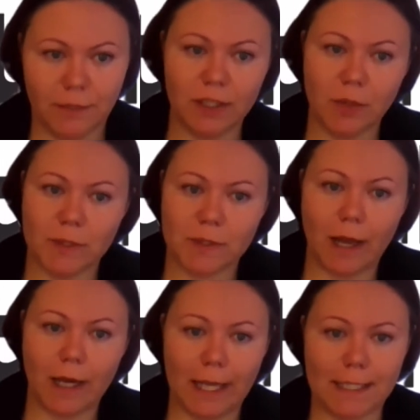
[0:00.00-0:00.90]
user
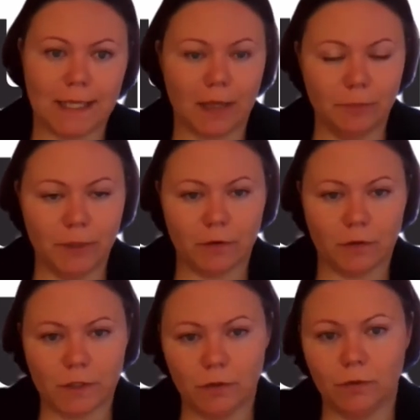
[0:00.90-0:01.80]
principal name or
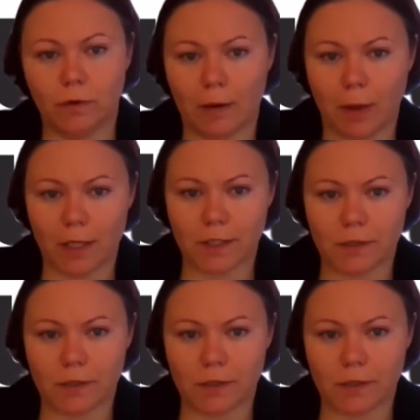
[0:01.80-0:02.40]
Azure ID.